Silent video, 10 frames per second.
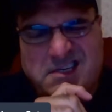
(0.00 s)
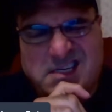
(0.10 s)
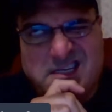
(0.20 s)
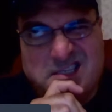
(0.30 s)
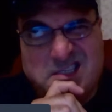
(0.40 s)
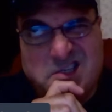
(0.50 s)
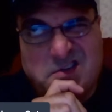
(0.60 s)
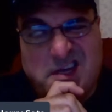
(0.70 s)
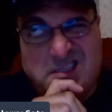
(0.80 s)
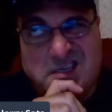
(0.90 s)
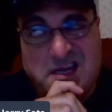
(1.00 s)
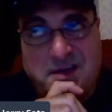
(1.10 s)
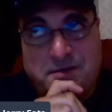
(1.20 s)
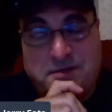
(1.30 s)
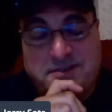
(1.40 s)
Yeah,
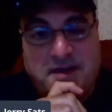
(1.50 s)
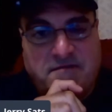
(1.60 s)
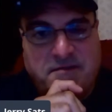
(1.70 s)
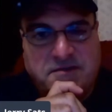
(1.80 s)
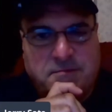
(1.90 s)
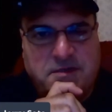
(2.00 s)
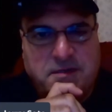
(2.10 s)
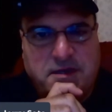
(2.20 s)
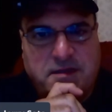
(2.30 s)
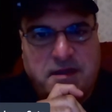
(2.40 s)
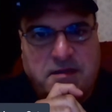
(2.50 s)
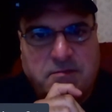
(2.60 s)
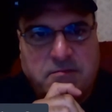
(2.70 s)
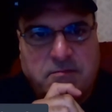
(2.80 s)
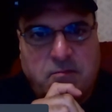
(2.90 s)
2008 or 7, something like that.
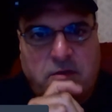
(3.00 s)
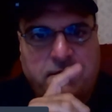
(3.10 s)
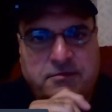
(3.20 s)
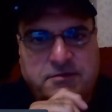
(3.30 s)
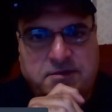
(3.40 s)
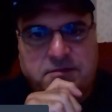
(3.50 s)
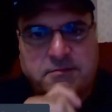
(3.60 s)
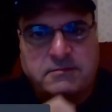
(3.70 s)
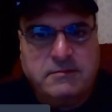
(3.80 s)
One of those two.